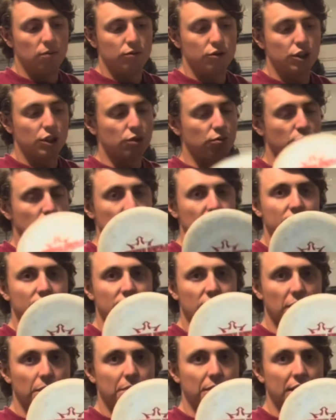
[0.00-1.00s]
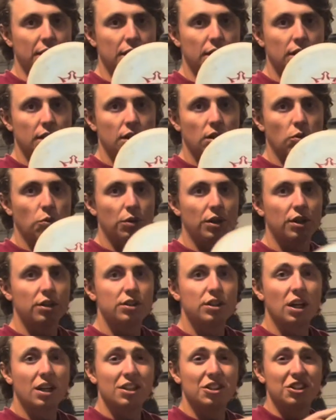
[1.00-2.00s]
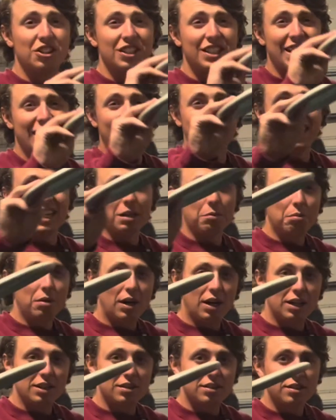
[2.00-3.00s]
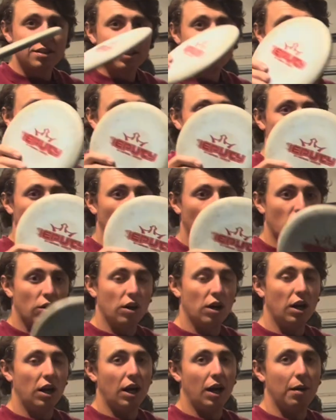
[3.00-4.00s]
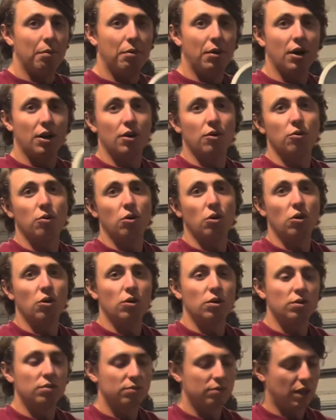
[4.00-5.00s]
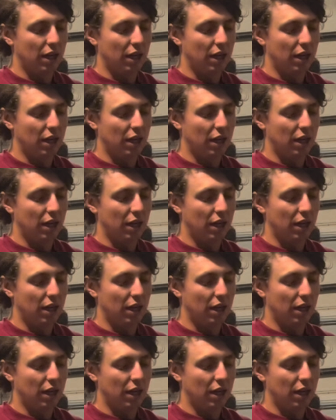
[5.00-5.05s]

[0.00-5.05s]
Just really flippy. Weird touchy Annie putts or putter roll.